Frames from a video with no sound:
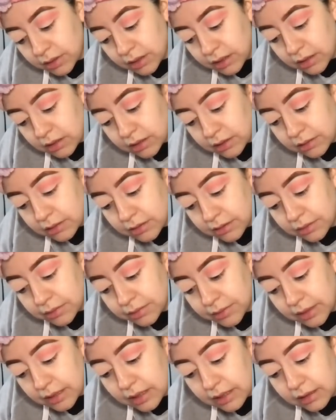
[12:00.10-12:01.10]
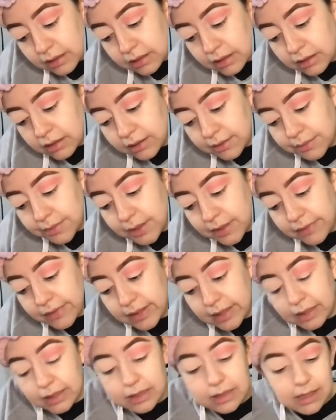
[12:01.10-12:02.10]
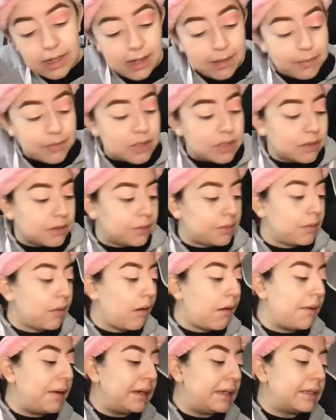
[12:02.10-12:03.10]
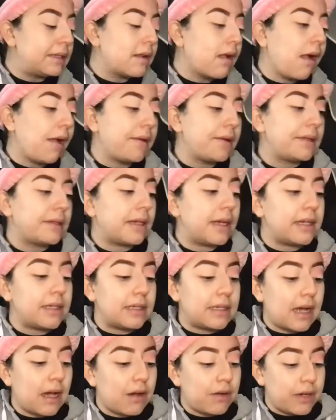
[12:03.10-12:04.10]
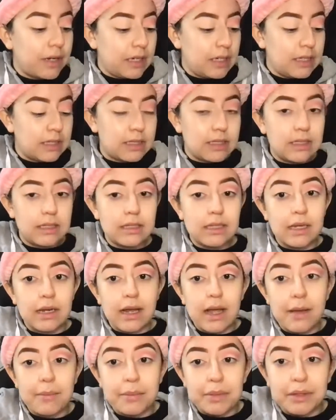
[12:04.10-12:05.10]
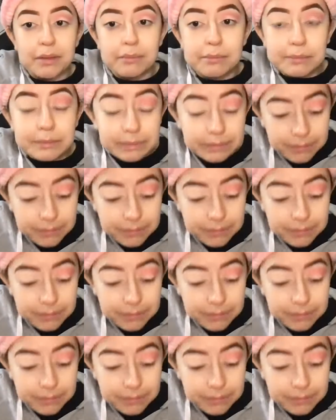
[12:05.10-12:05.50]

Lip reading: gonna do any raving anytime soon. I doubt EDC is gonna happen.